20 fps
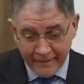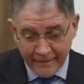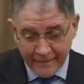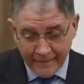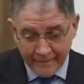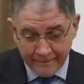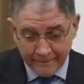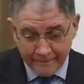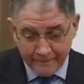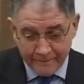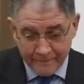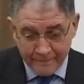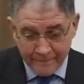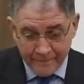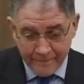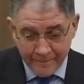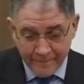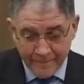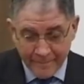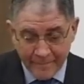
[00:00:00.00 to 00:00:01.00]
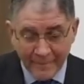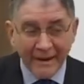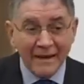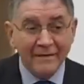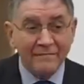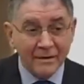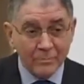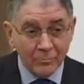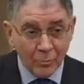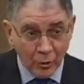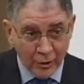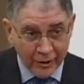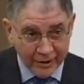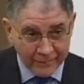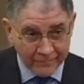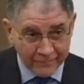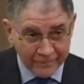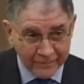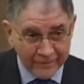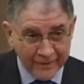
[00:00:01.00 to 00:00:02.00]
Um, even
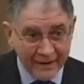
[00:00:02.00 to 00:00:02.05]
more,